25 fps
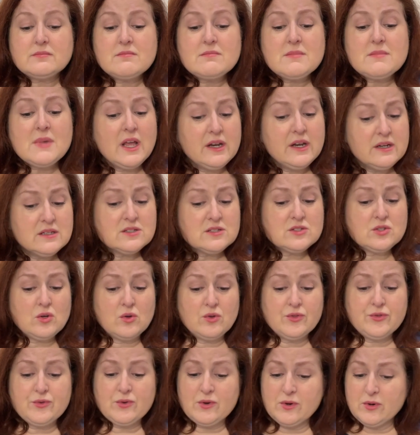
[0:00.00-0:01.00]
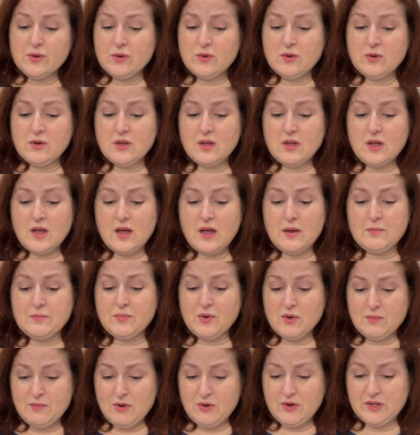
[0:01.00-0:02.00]
and it sold through
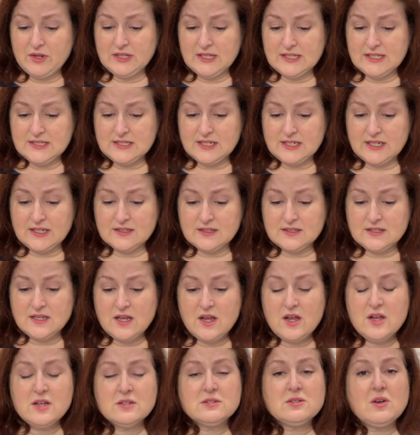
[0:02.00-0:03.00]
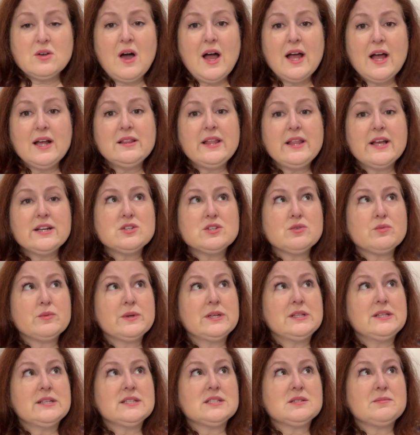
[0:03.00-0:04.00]
promoted listings. So I like to
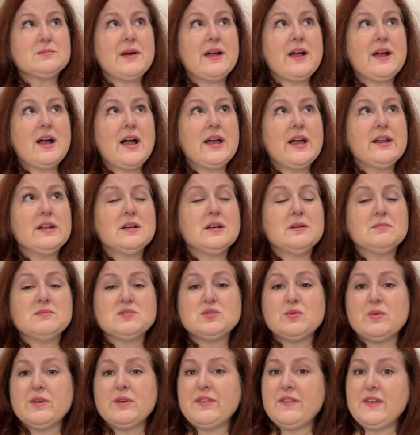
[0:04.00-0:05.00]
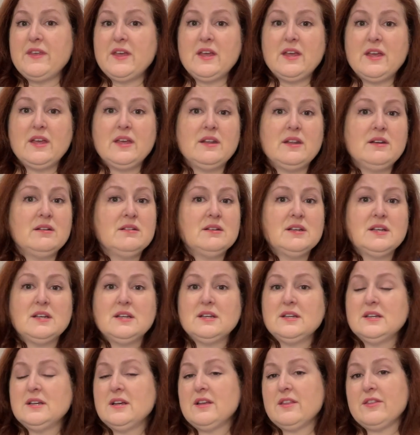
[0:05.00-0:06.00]
relist my items within
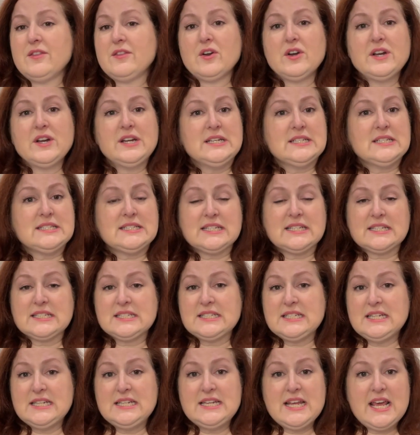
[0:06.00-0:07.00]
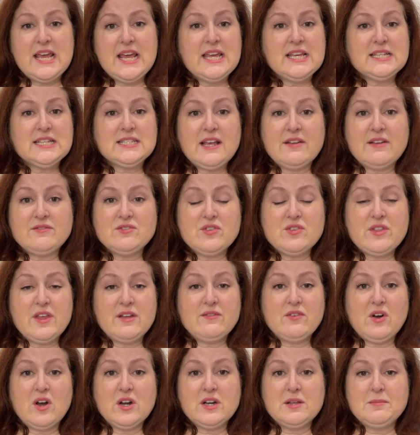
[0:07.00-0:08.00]
30 to 60 days after
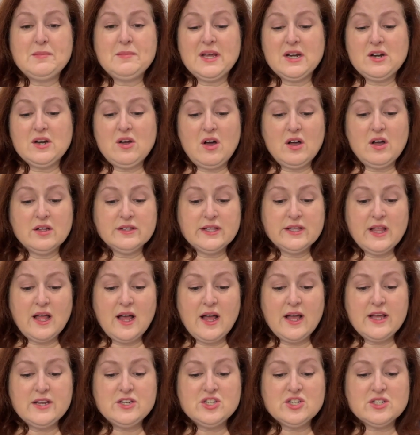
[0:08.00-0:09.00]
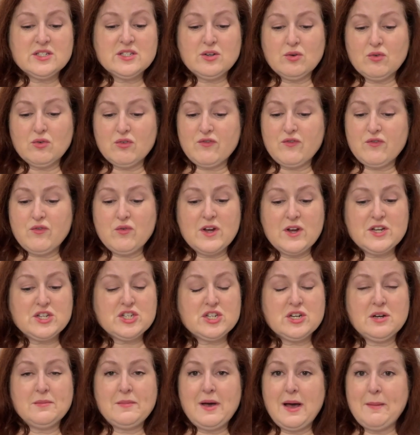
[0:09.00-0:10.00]
they've already been online, just to
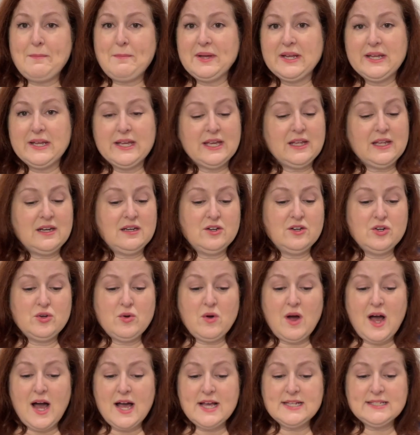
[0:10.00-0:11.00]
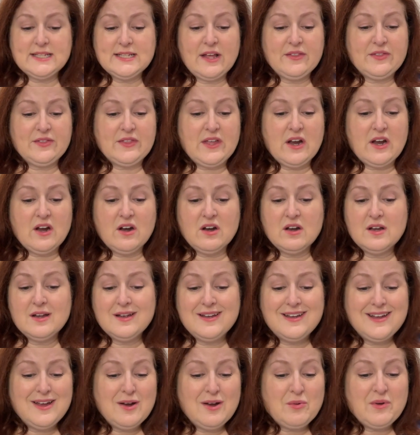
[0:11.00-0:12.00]
freshen them up and get new eyes out there.
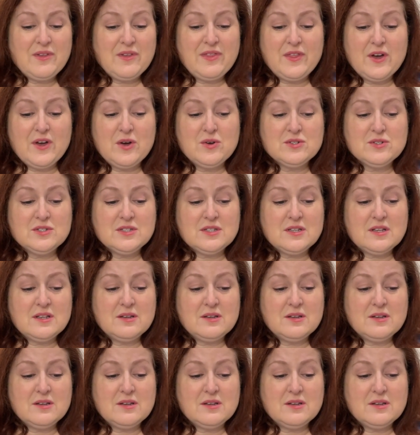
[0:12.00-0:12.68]
With this